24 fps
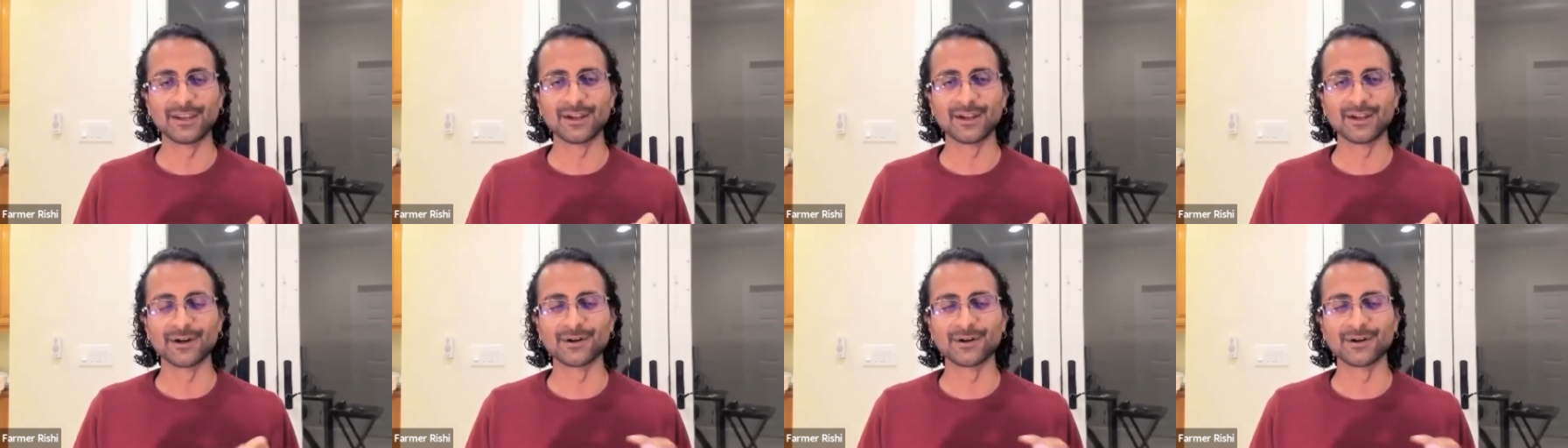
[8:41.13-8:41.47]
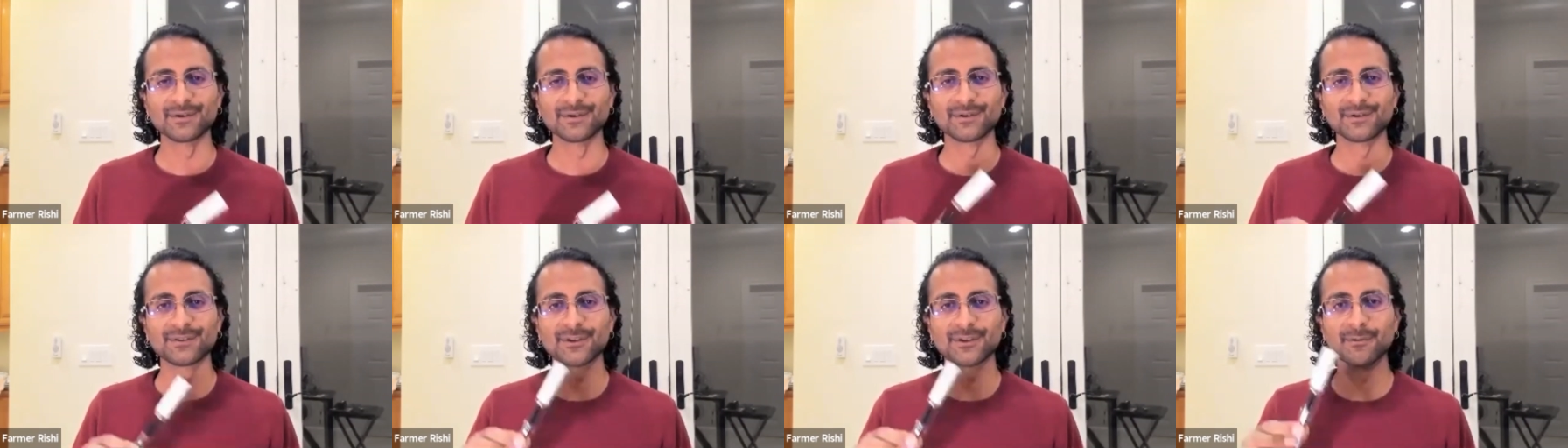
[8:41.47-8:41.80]

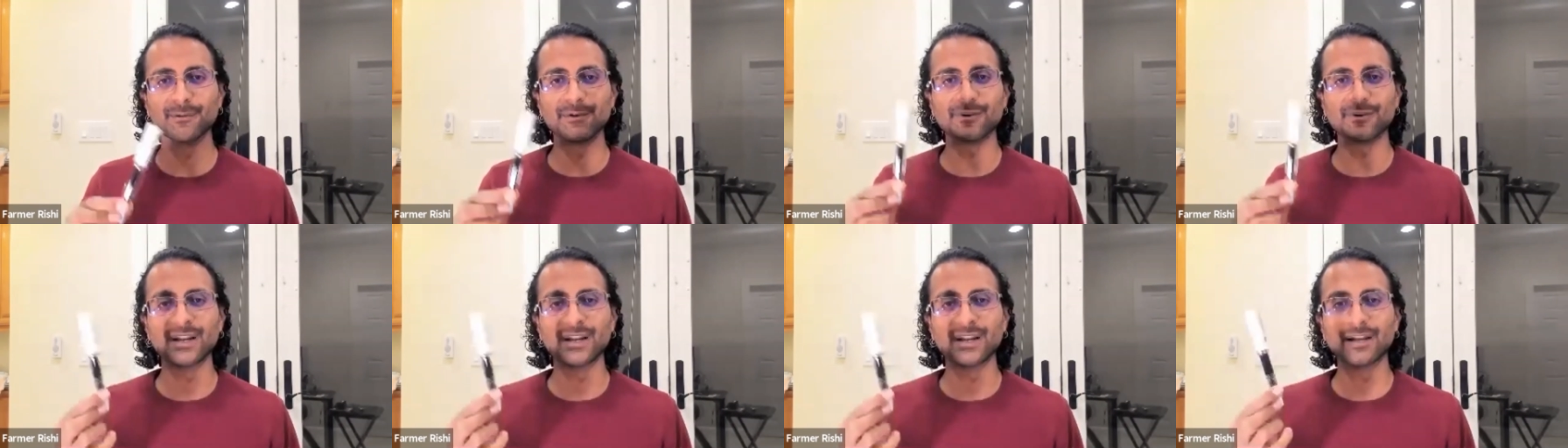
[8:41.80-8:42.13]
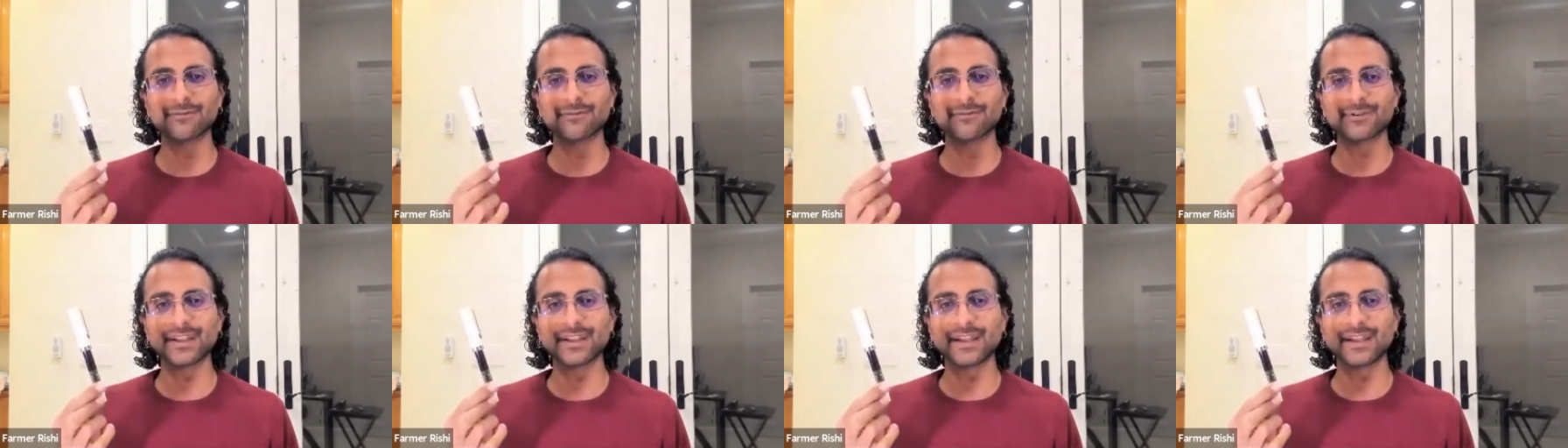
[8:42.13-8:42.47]
some of our
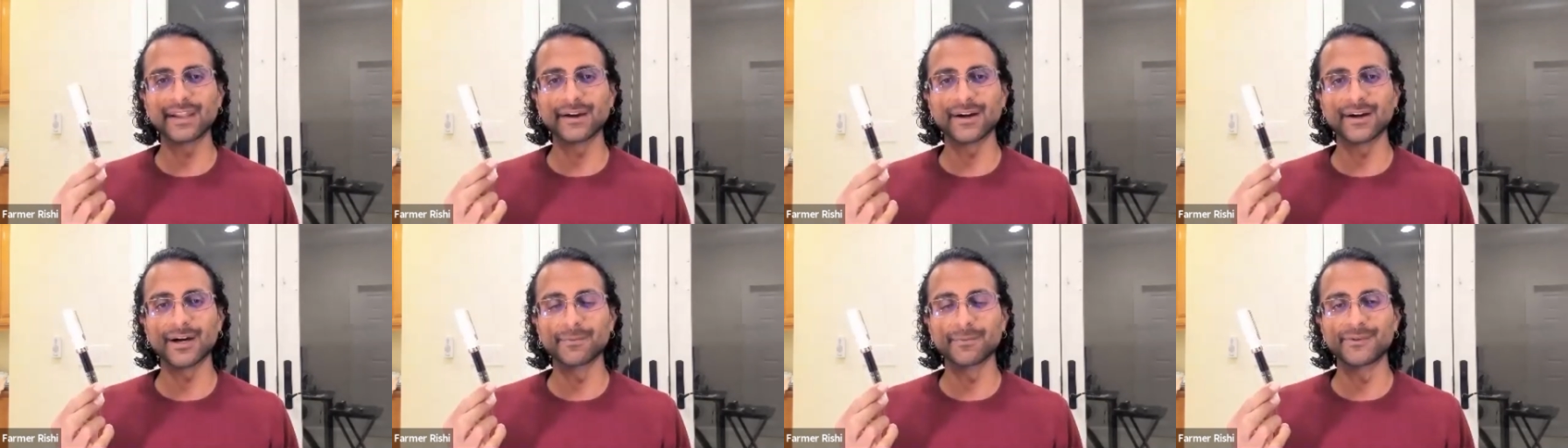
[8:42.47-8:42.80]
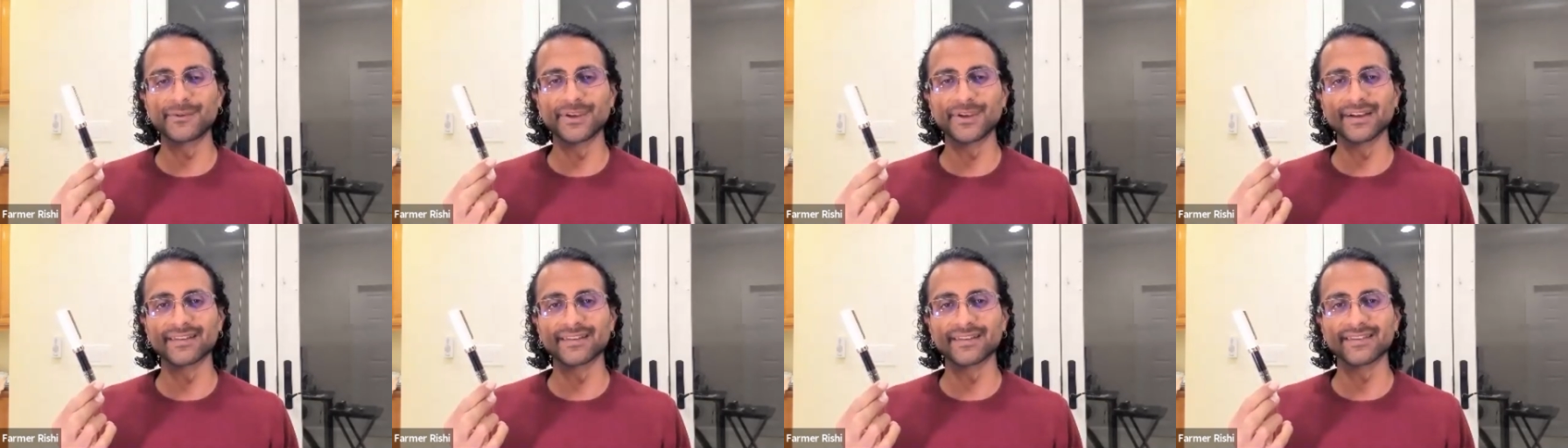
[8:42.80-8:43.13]
everyday
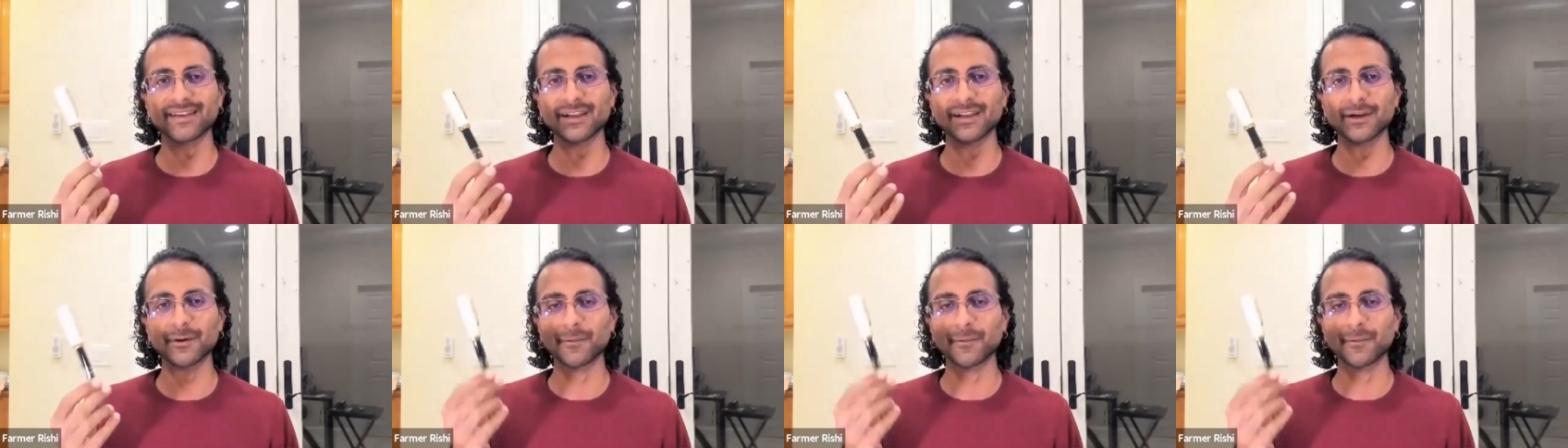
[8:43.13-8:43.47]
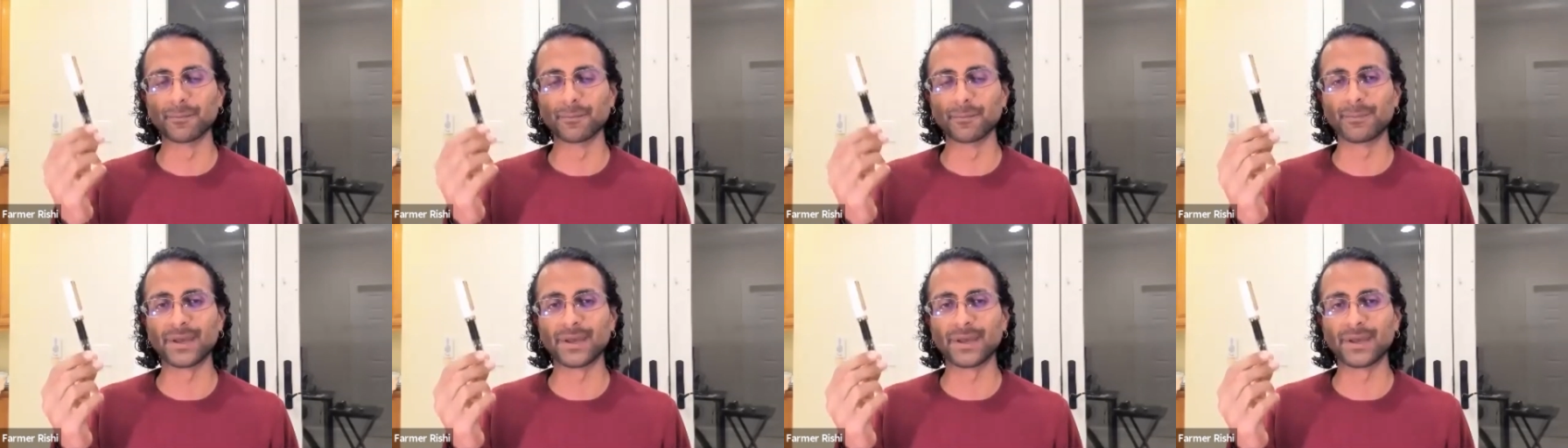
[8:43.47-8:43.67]
objects like